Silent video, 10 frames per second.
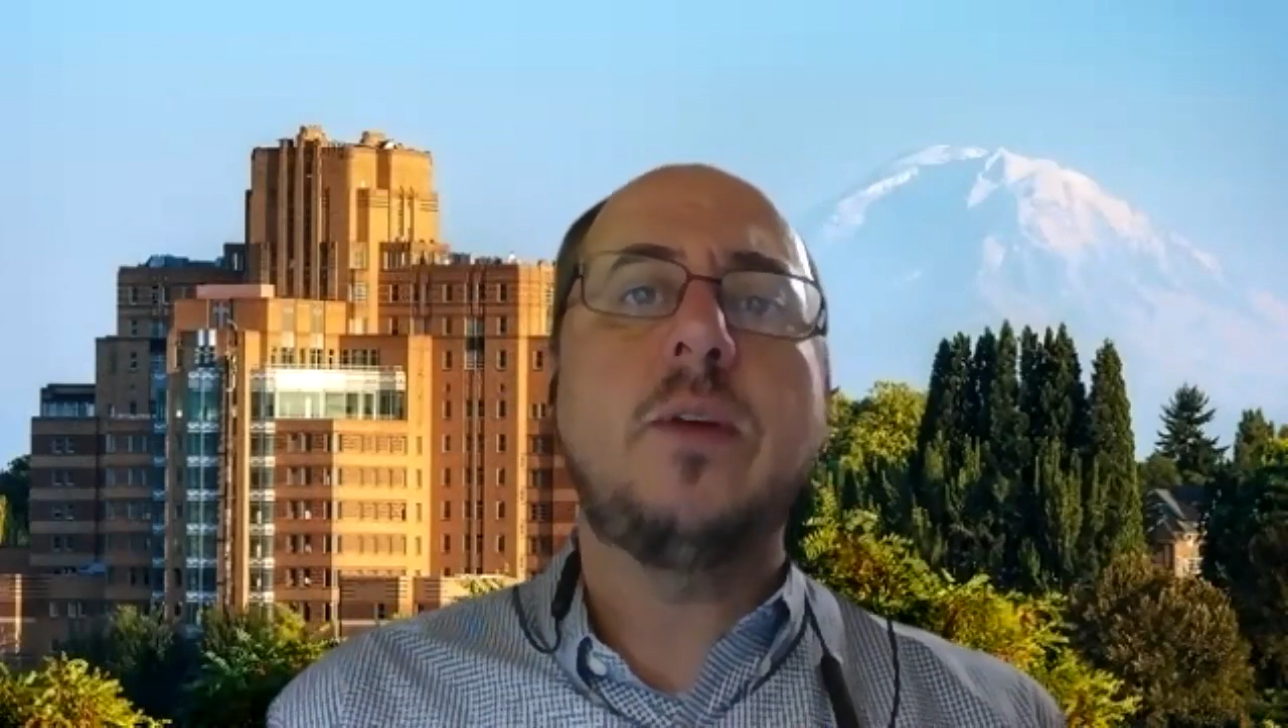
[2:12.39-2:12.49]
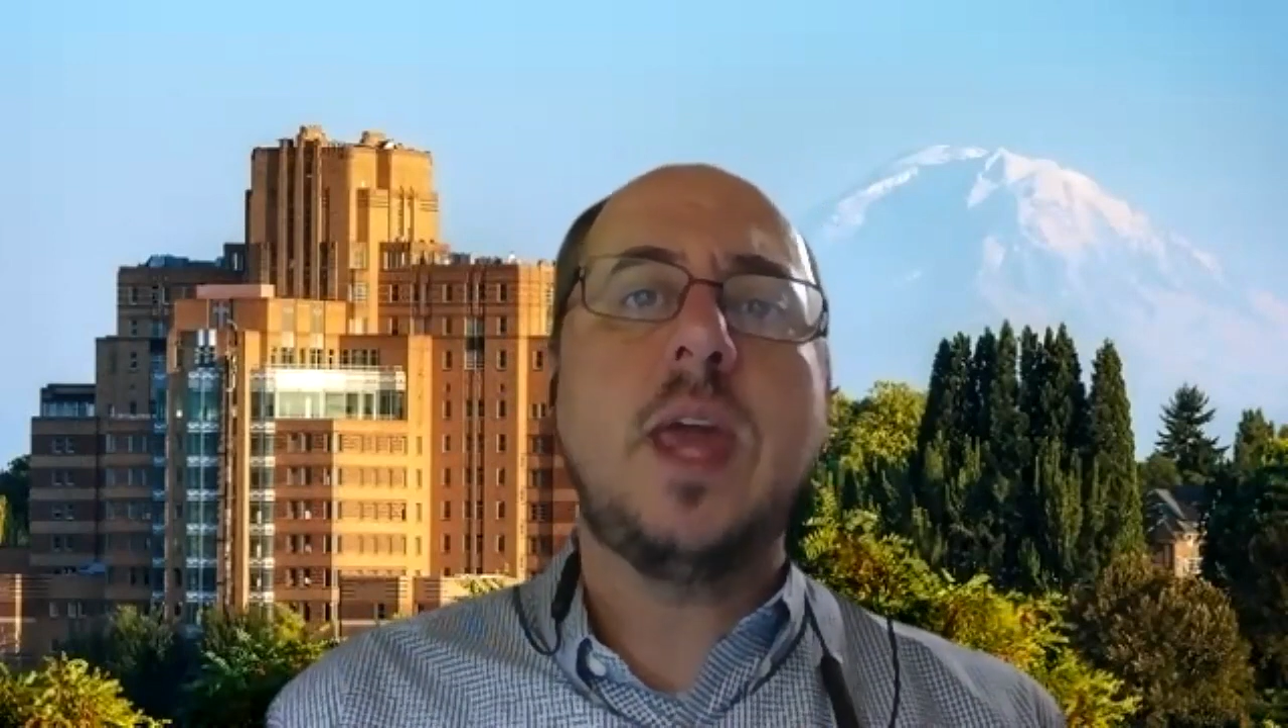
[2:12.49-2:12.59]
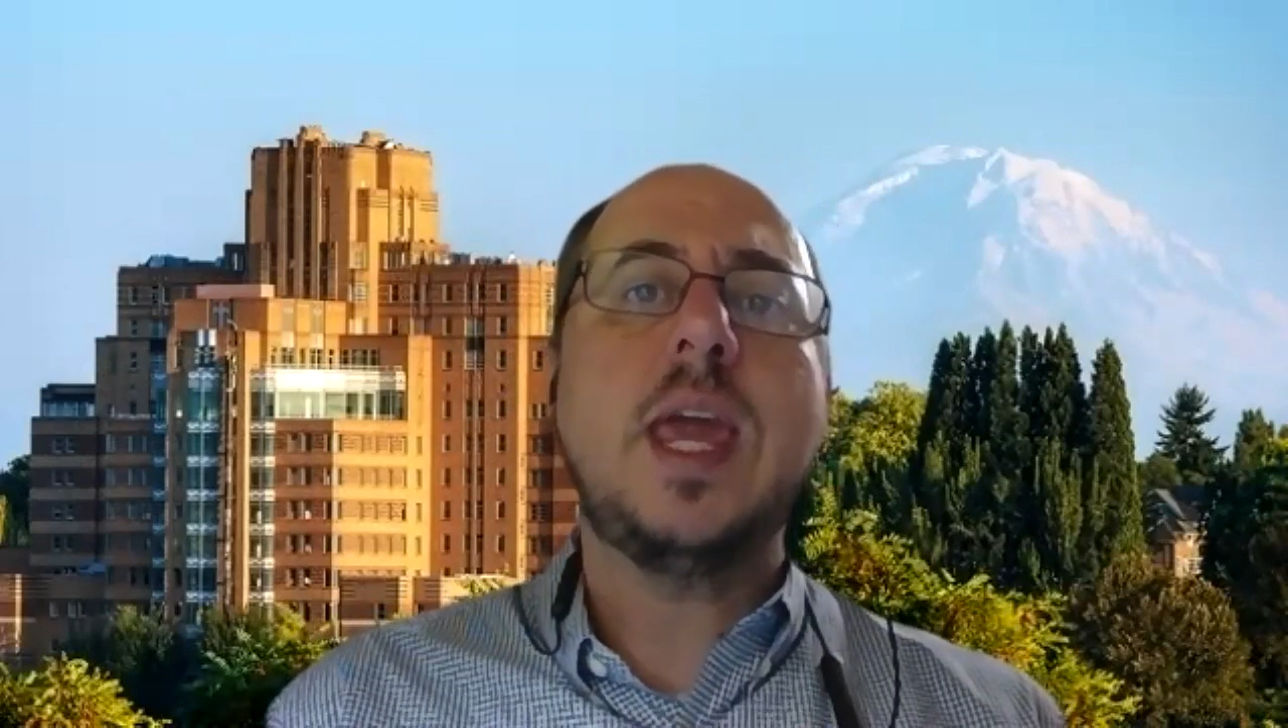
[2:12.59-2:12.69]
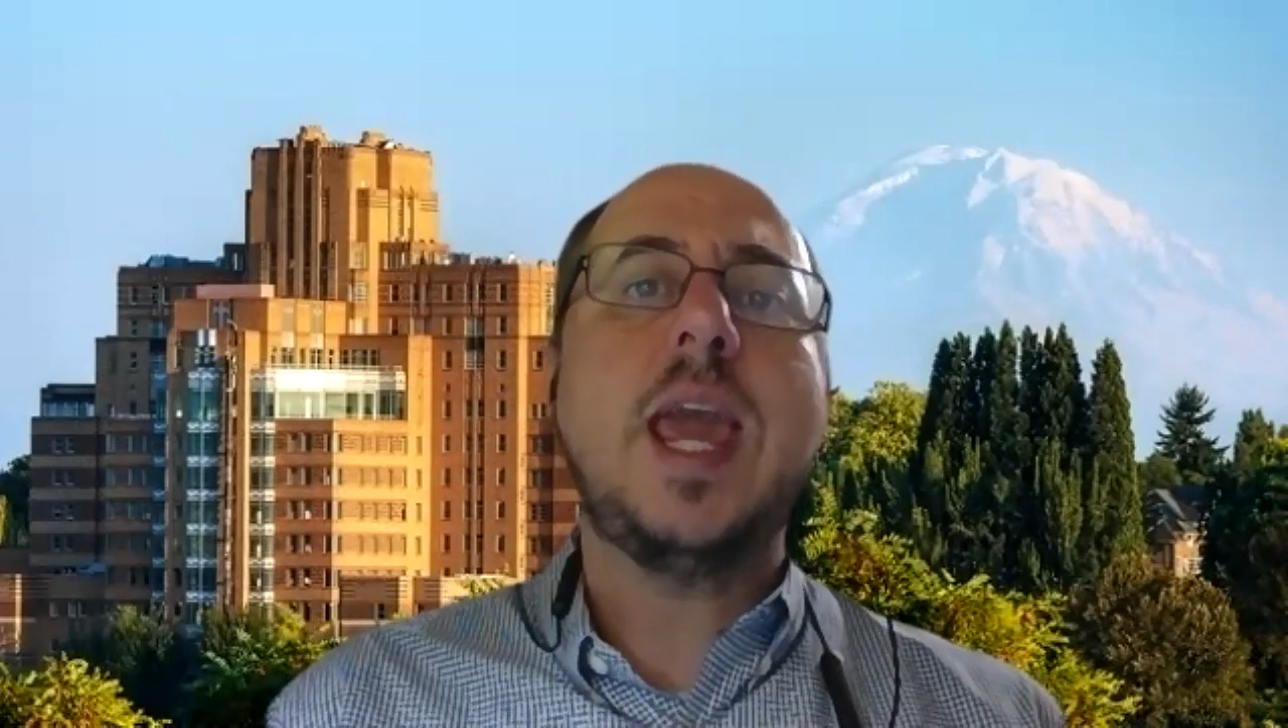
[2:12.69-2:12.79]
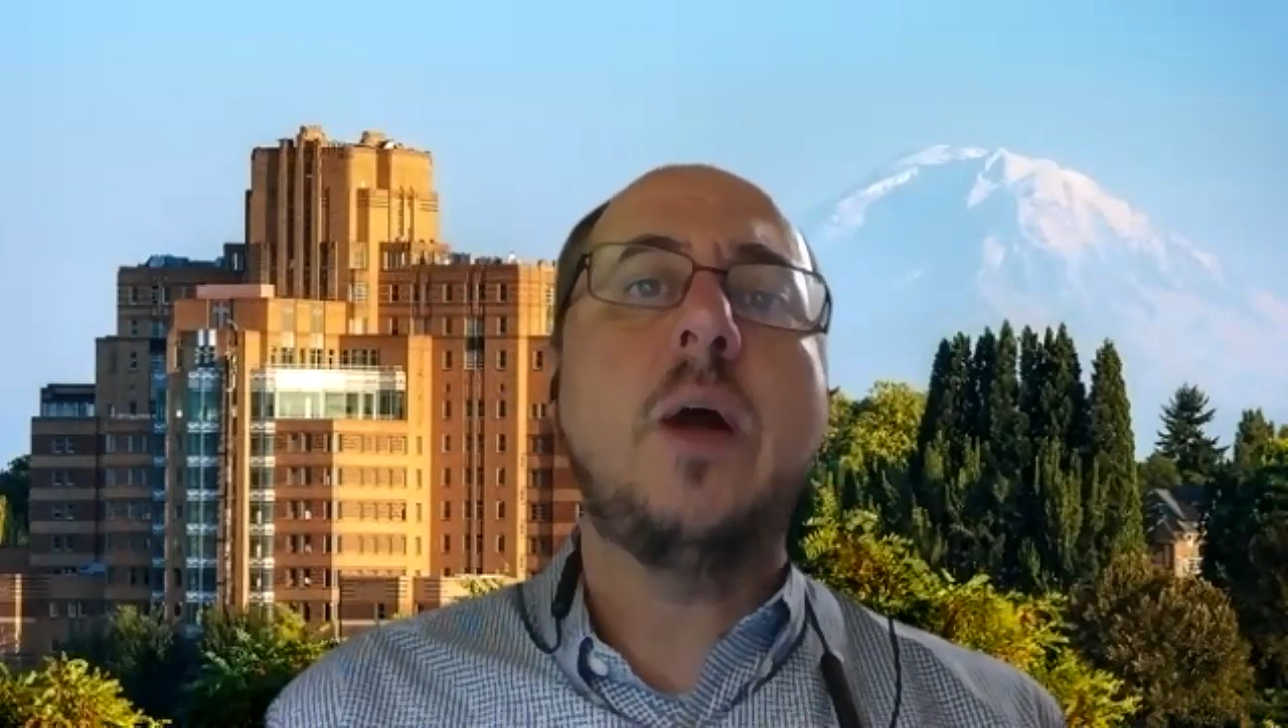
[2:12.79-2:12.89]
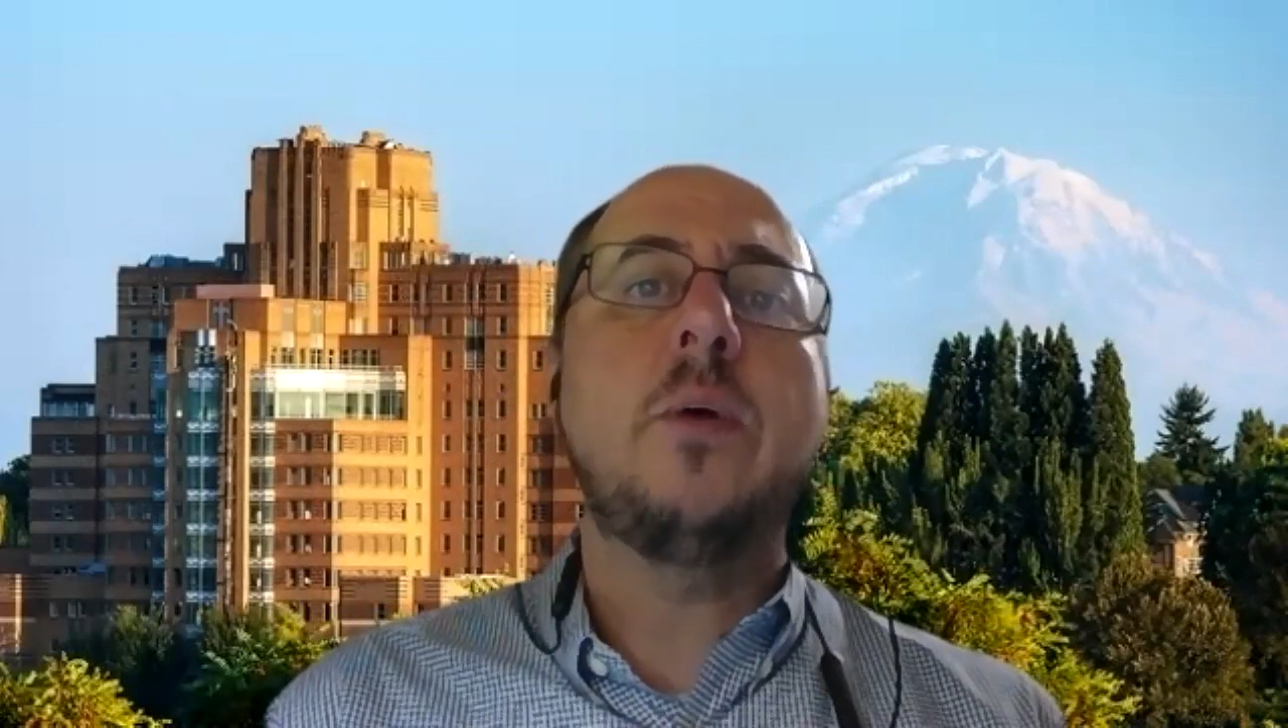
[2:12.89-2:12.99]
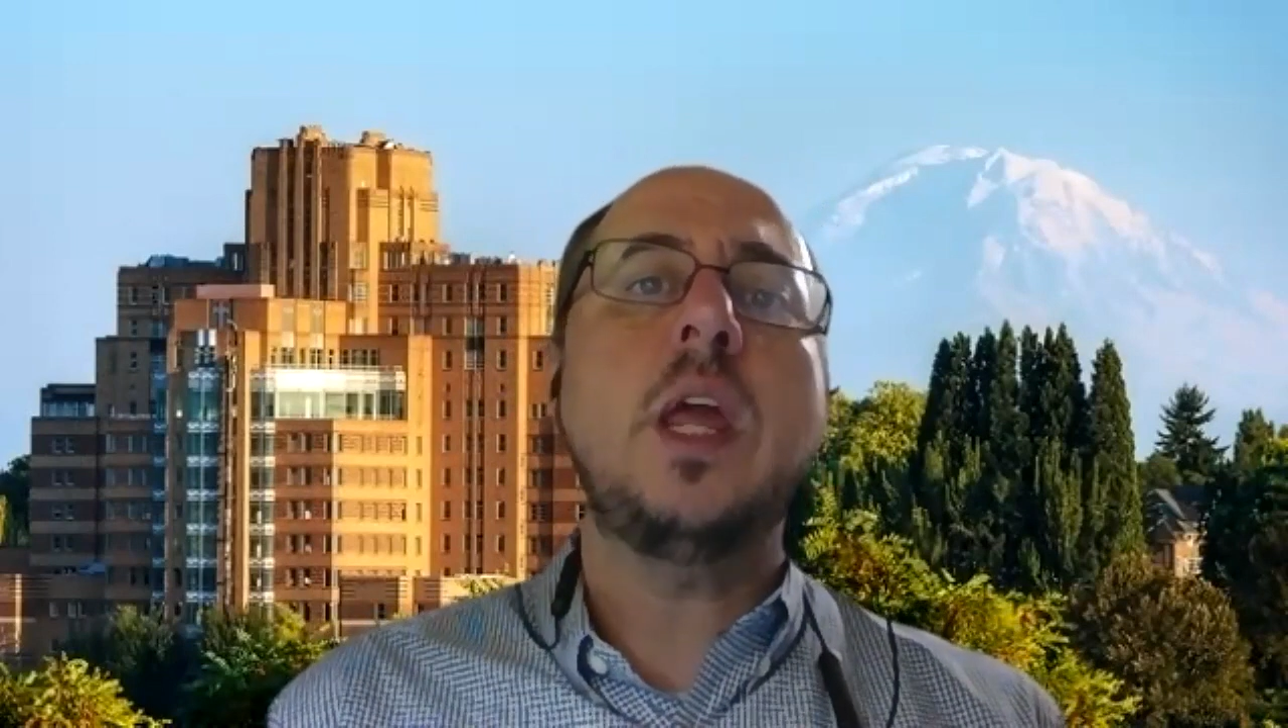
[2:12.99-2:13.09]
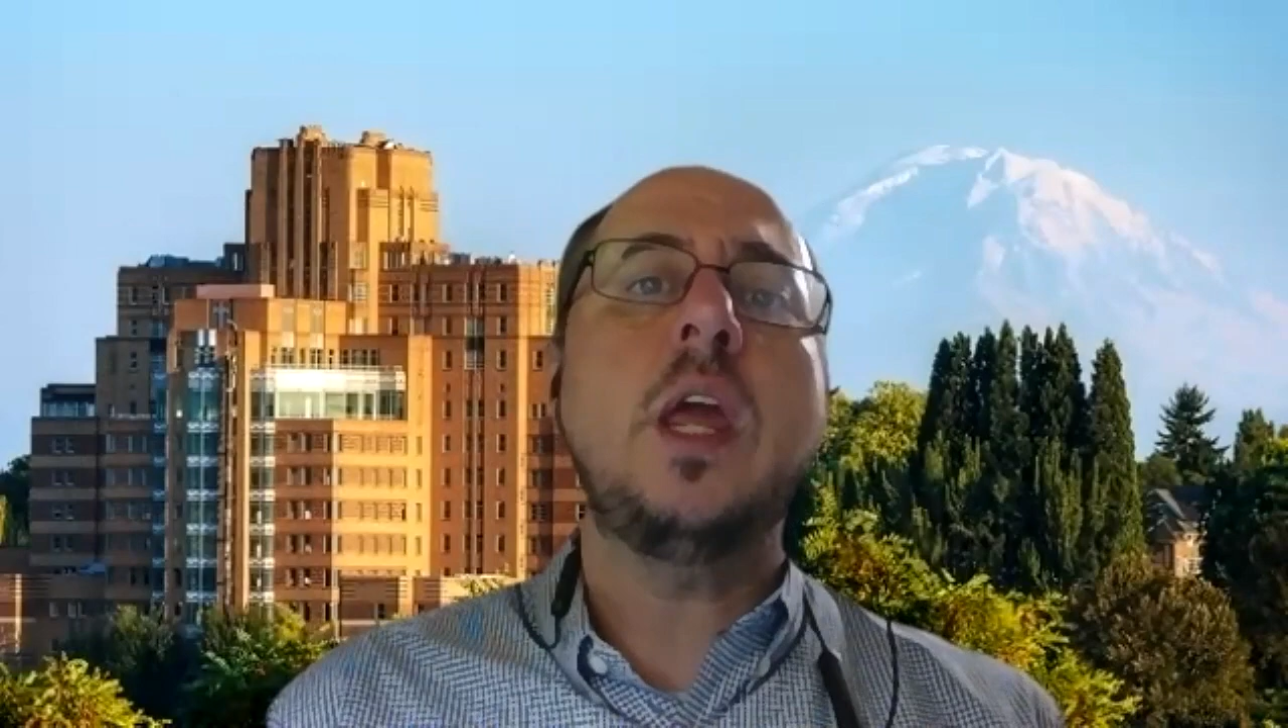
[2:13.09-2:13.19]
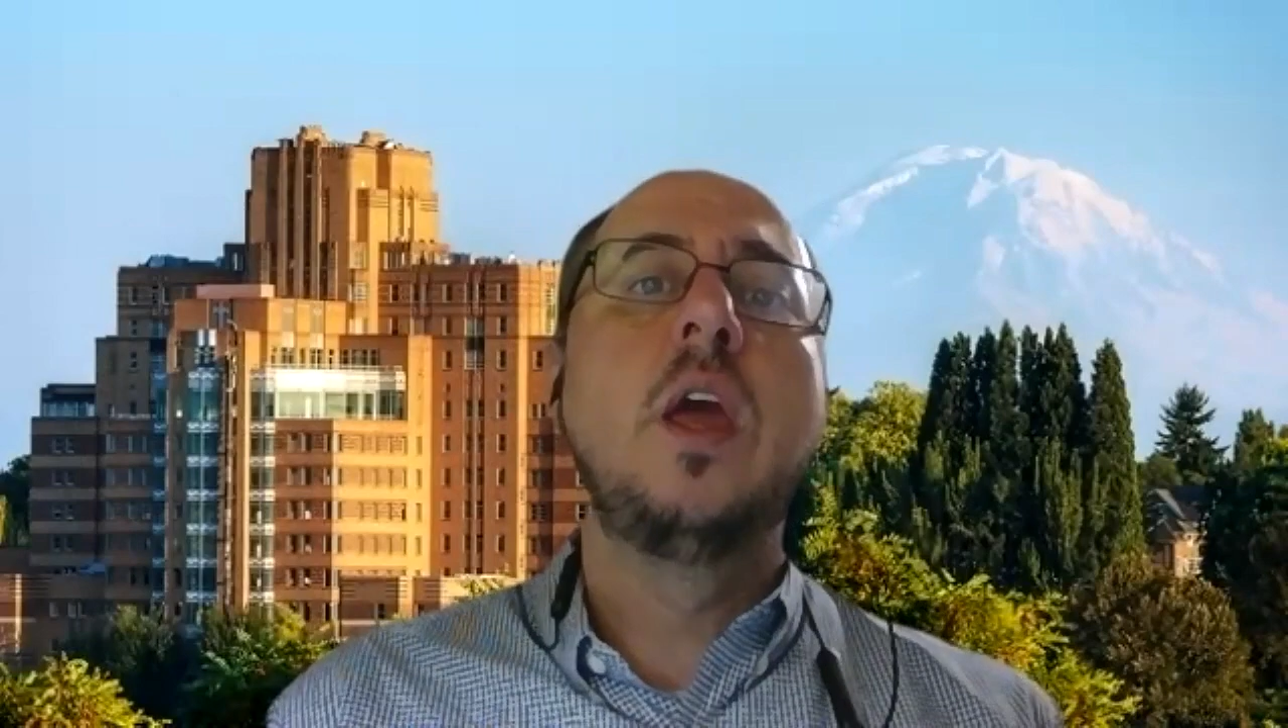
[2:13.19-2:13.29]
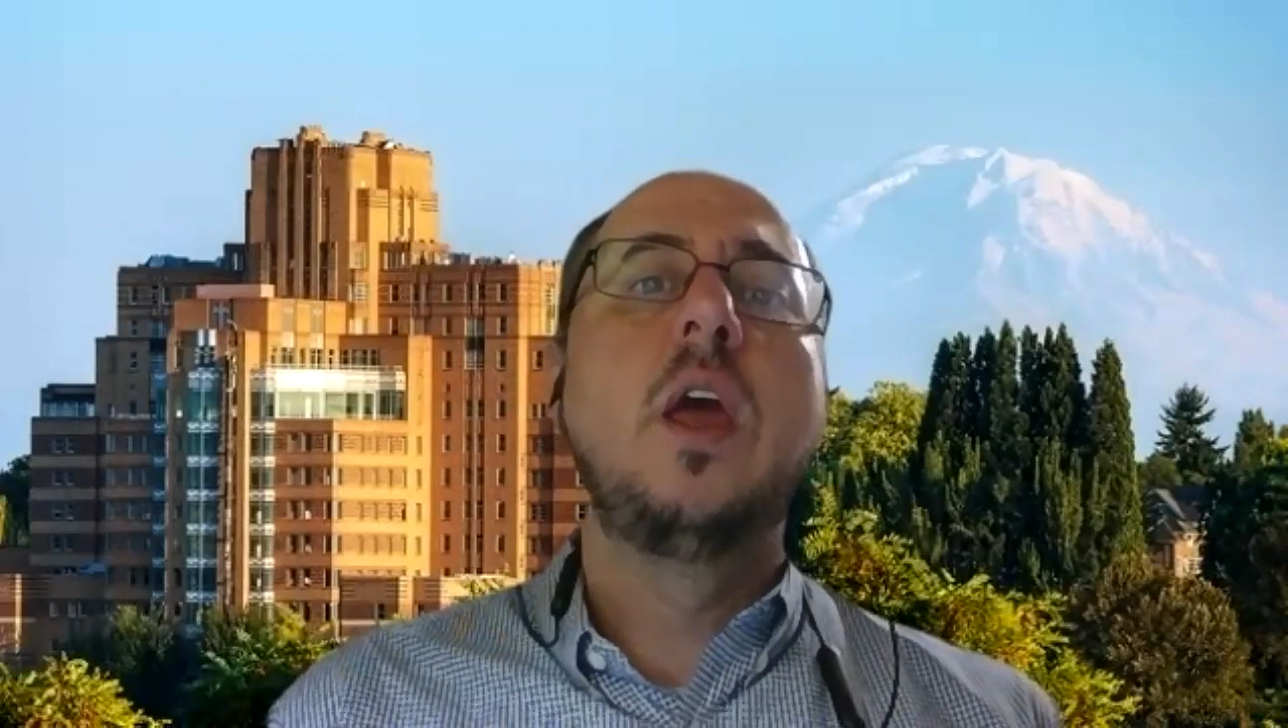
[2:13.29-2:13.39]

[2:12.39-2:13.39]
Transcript: King County